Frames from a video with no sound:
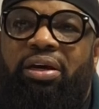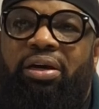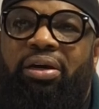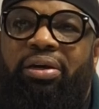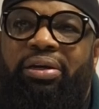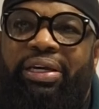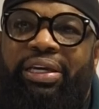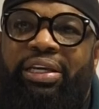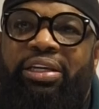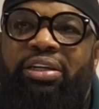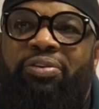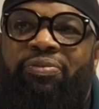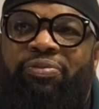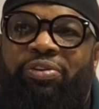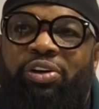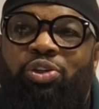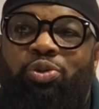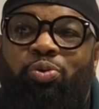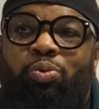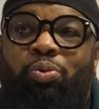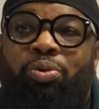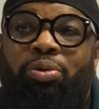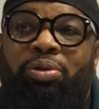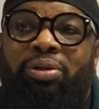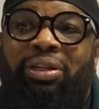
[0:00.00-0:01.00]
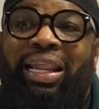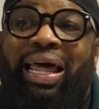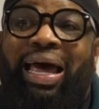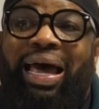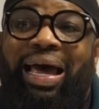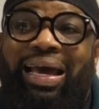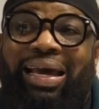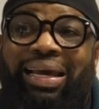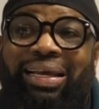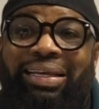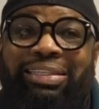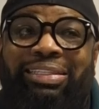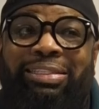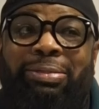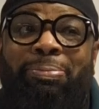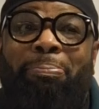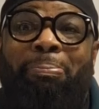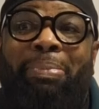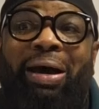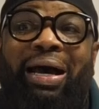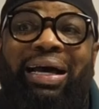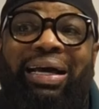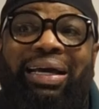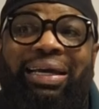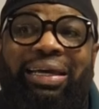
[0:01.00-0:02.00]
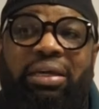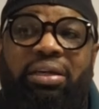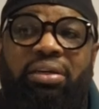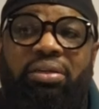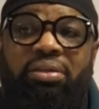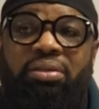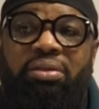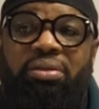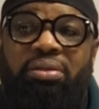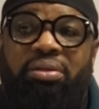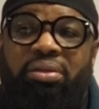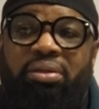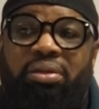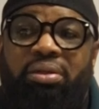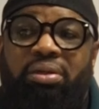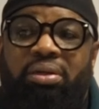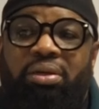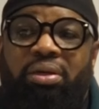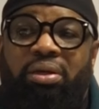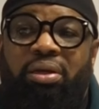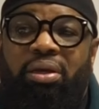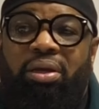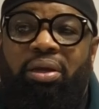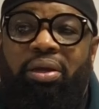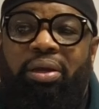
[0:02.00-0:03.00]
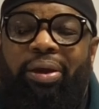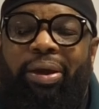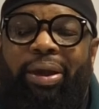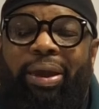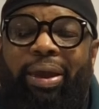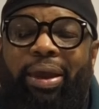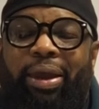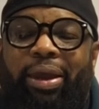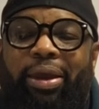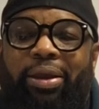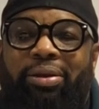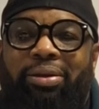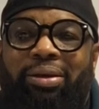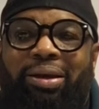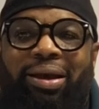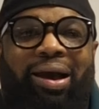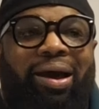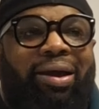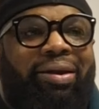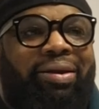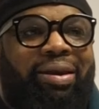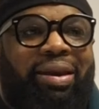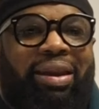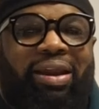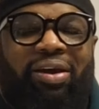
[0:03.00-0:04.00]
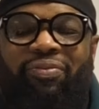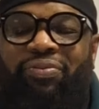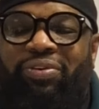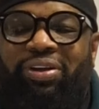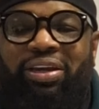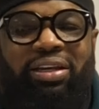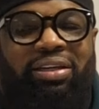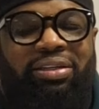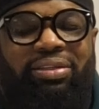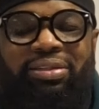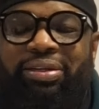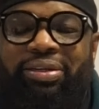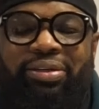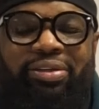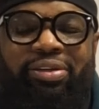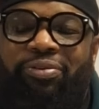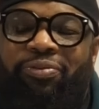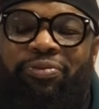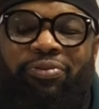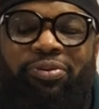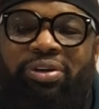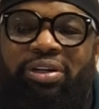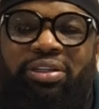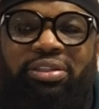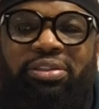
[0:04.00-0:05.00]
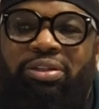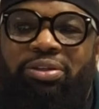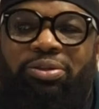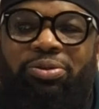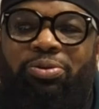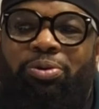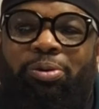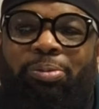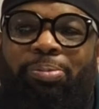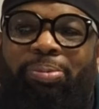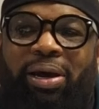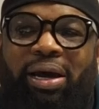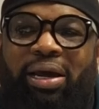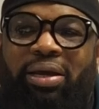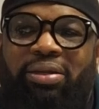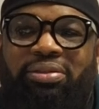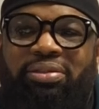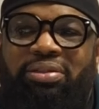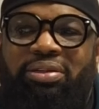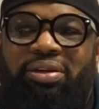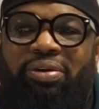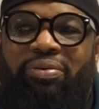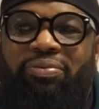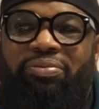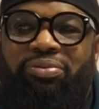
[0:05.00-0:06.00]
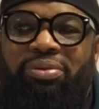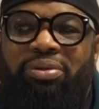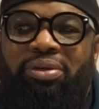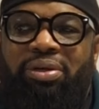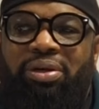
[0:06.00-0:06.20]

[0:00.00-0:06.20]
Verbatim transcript: individualized mind, and God never intended for us to do it by ourselves.